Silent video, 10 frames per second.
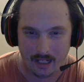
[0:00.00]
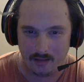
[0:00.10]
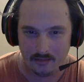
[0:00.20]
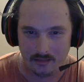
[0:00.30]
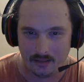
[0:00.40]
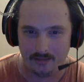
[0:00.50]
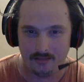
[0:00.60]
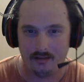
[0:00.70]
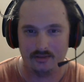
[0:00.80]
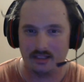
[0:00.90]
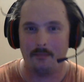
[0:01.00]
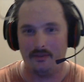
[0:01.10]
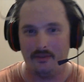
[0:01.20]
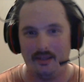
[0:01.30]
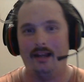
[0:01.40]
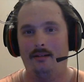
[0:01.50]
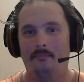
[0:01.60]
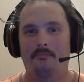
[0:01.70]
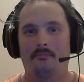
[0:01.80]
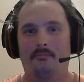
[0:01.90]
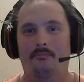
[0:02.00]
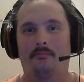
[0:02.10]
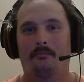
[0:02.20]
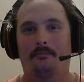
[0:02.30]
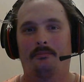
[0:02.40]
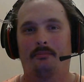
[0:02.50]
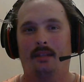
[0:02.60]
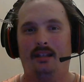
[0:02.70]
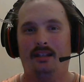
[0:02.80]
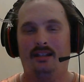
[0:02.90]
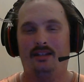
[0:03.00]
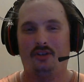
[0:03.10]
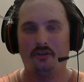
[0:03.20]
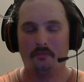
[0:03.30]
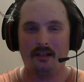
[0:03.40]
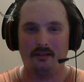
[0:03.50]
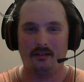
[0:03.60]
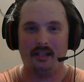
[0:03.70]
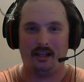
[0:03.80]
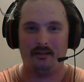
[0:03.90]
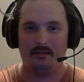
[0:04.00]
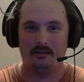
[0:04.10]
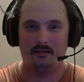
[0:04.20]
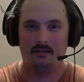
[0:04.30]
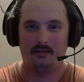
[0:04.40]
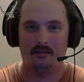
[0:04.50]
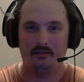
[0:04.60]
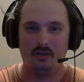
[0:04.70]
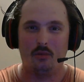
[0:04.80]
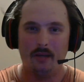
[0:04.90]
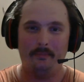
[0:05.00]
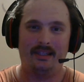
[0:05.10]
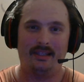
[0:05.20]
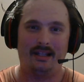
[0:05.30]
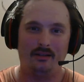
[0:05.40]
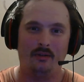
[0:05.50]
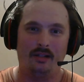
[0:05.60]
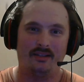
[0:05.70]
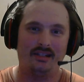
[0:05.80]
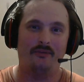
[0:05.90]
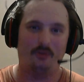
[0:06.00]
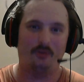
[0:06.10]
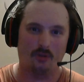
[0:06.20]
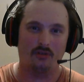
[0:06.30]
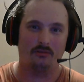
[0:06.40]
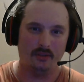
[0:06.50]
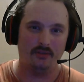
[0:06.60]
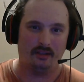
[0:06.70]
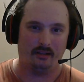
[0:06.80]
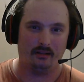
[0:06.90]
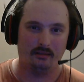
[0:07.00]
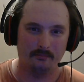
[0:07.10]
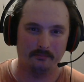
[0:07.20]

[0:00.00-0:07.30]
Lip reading: And on top of that, he shows me a link to a website known as Stephen Arnold Music.